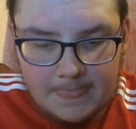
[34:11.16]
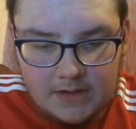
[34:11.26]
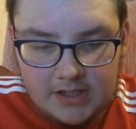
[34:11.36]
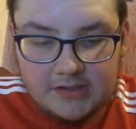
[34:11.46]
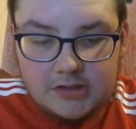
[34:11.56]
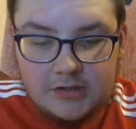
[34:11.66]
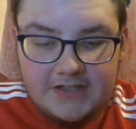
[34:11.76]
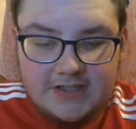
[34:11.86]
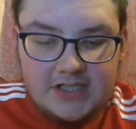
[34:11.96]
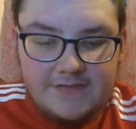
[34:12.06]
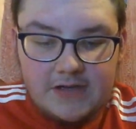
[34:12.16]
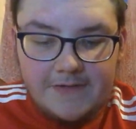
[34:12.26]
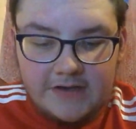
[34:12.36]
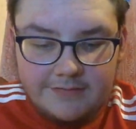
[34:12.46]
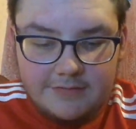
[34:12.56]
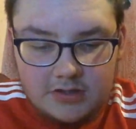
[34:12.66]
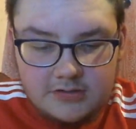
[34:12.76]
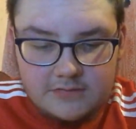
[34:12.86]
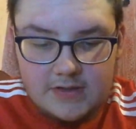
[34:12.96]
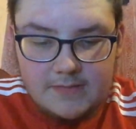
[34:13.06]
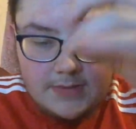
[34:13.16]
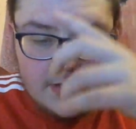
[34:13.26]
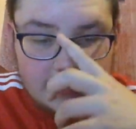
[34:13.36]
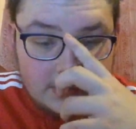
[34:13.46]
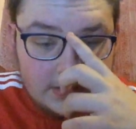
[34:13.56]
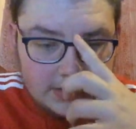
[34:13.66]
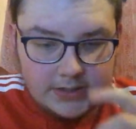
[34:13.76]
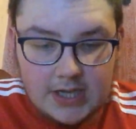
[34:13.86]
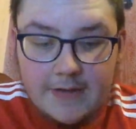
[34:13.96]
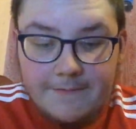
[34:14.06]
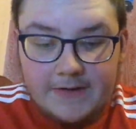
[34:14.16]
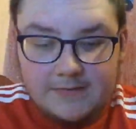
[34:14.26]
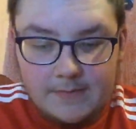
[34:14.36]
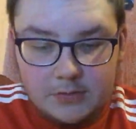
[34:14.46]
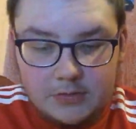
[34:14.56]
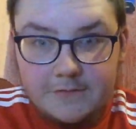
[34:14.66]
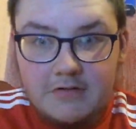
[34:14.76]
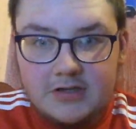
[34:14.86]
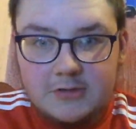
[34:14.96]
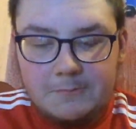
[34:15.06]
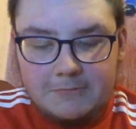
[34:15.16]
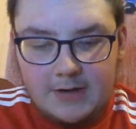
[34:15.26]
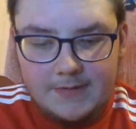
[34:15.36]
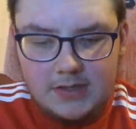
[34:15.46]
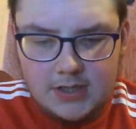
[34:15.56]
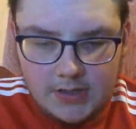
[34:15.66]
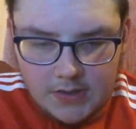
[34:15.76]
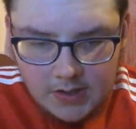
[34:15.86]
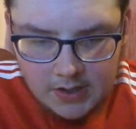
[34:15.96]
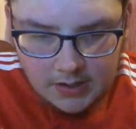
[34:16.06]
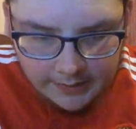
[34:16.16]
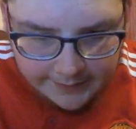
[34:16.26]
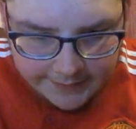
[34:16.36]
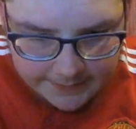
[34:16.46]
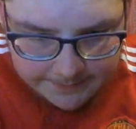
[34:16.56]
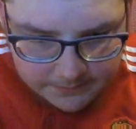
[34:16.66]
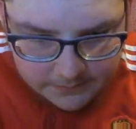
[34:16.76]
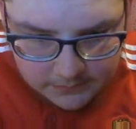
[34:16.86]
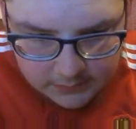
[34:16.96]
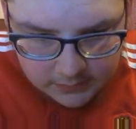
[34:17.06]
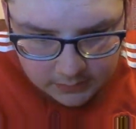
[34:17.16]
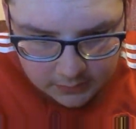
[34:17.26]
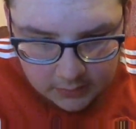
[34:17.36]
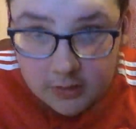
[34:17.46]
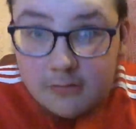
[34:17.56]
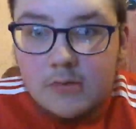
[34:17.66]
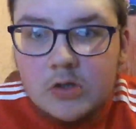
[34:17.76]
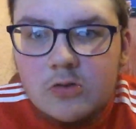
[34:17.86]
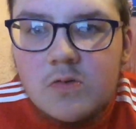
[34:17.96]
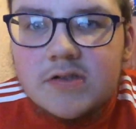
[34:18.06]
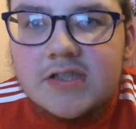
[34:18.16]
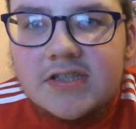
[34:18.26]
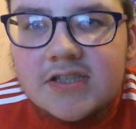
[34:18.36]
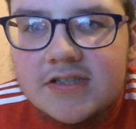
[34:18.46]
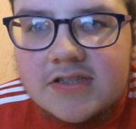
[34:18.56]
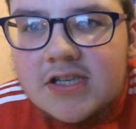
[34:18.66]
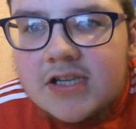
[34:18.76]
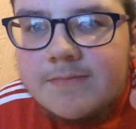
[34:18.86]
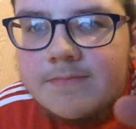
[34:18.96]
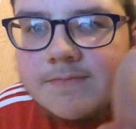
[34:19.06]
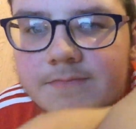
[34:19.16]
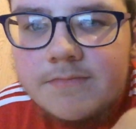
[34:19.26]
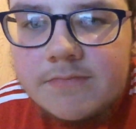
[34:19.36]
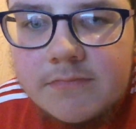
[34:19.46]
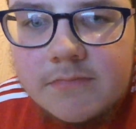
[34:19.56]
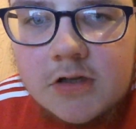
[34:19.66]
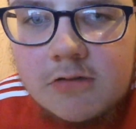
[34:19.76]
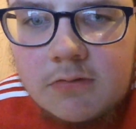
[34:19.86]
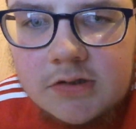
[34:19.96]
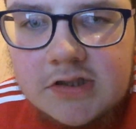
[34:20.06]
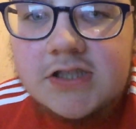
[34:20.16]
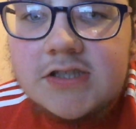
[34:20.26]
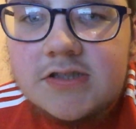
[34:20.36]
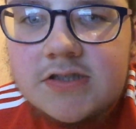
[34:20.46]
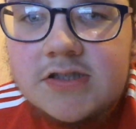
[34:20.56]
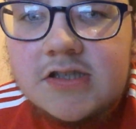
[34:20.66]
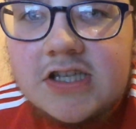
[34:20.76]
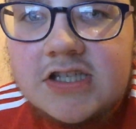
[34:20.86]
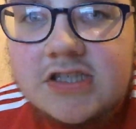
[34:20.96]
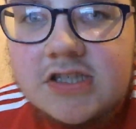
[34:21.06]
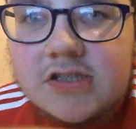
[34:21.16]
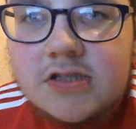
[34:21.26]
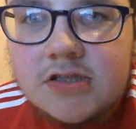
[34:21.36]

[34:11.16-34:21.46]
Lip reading: Casio Fan TV, thanks for joining the stream, and yeah, thank you very much for subscribing. Who was it that suggested?